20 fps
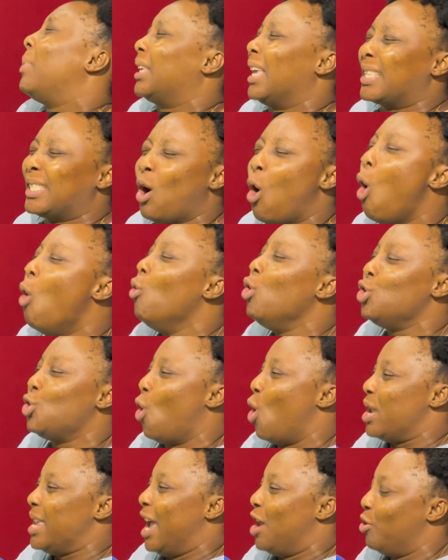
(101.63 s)
and they say, oh, who do you
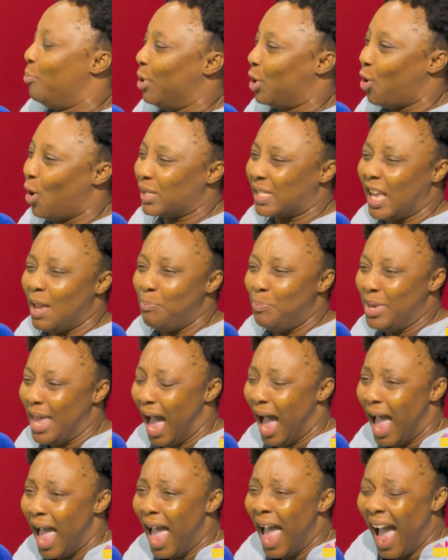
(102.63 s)
want? Because it be
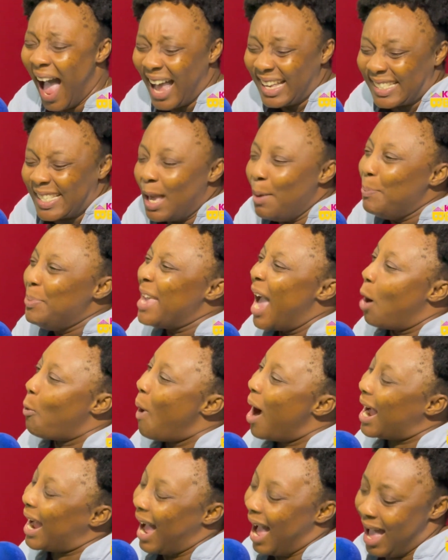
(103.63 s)
a same be a
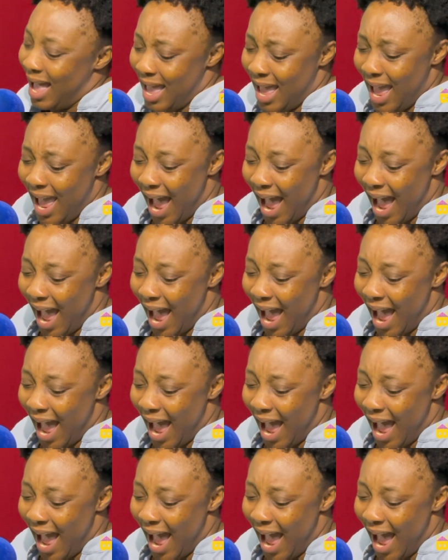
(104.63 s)
waka,